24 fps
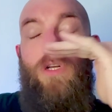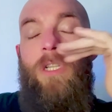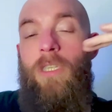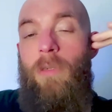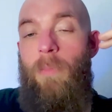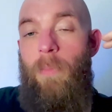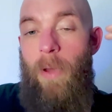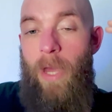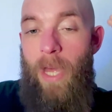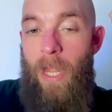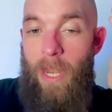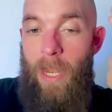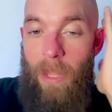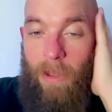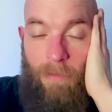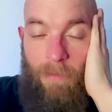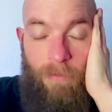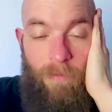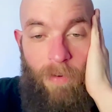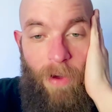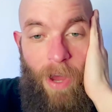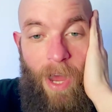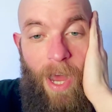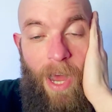to bed like
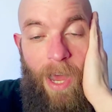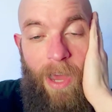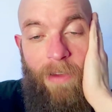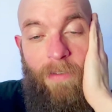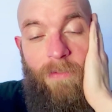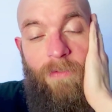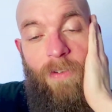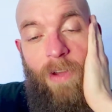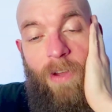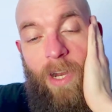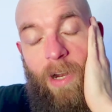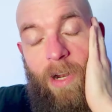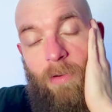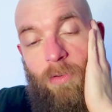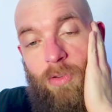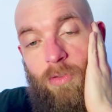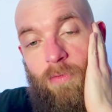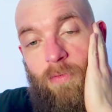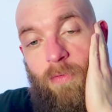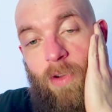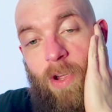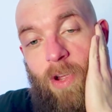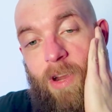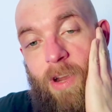5, and I was
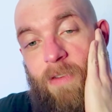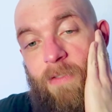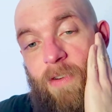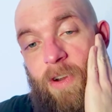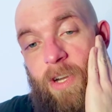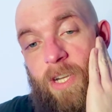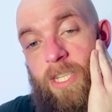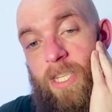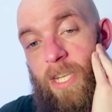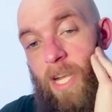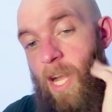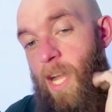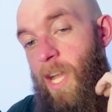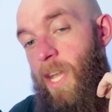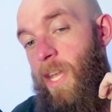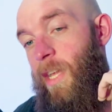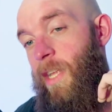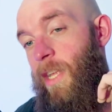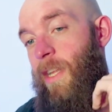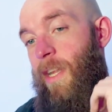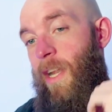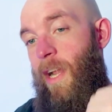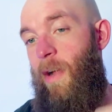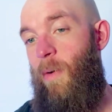very, very
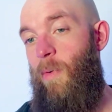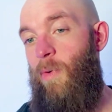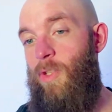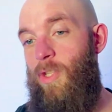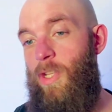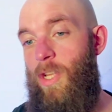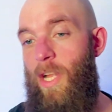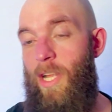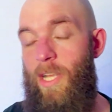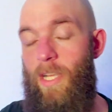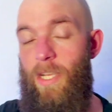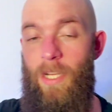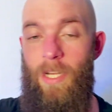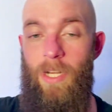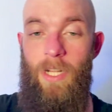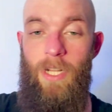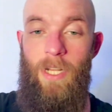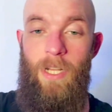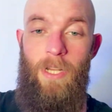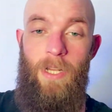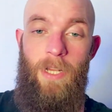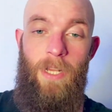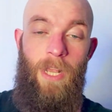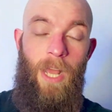tired. And I
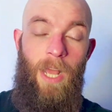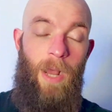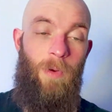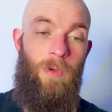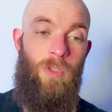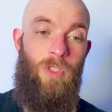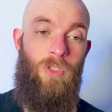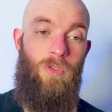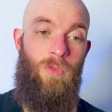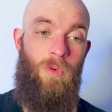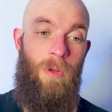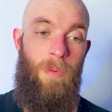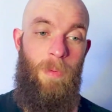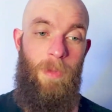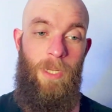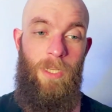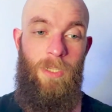was screaming.